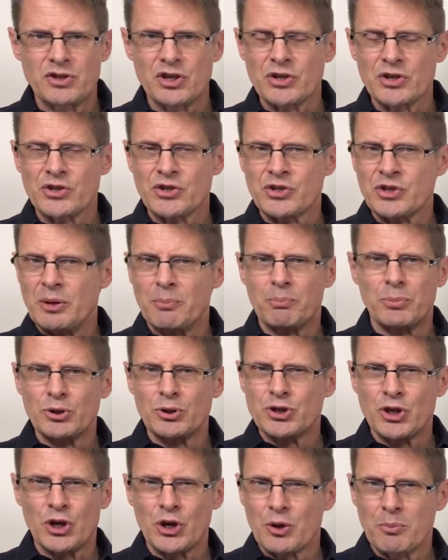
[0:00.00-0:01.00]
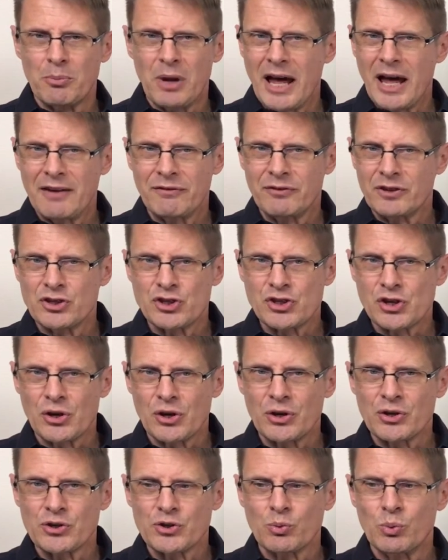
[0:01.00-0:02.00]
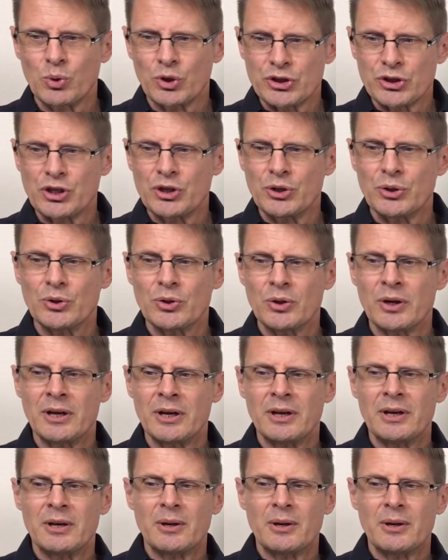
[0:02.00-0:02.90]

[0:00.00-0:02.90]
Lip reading: Just simple term life insurance will do.